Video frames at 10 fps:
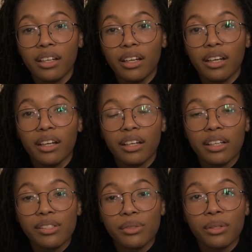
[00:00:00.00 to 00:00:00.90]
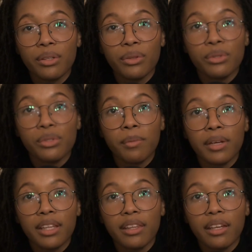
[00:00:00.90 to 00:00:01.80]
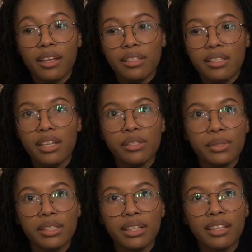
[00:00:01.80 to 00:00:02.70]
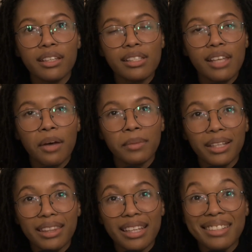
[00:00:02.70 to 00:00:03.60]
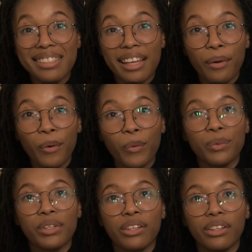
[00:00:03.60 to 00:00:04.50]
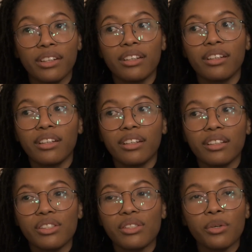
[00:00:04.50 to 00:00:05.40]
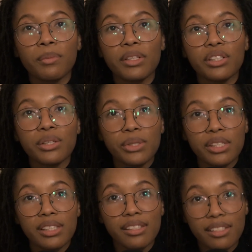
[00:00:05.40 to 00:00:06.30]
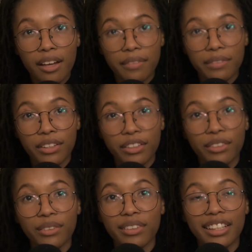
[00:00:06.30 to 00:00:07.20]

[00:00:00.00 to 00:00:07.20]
I sorted through so many things. It's ridiculous how many things I owned. Just so much useless stuff, you know?